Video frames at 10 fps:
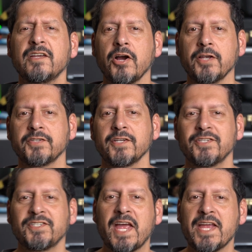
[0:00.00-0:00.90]
Guys,
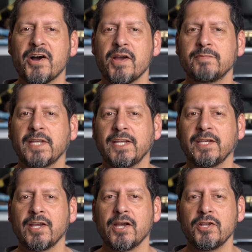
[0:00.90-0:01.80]
today I'm
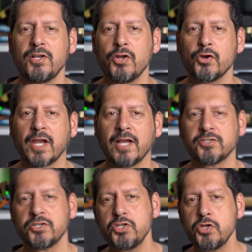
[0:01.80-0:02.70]
taking a look
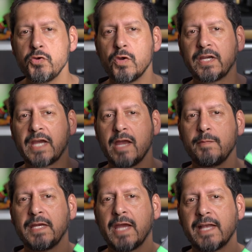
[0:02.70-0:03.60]
at a new
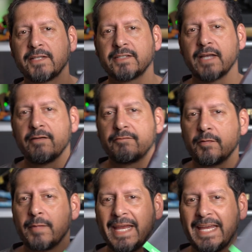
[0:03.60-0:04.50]
gaming headset
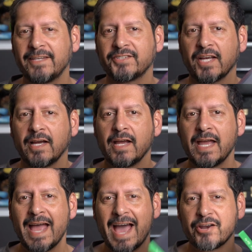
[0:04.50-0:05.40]
from E K S A,
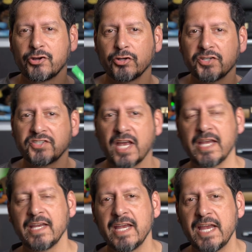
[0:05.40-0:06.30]
and I've got to
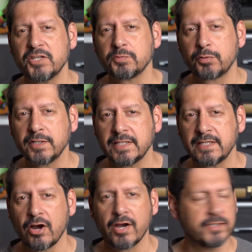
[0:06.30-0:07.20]
say, it's pretty
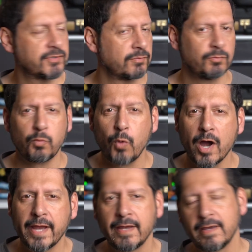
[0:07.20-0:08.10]
nice.
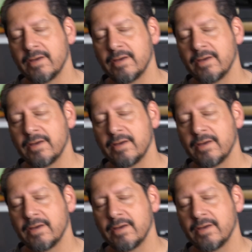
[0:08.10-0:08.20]
Why?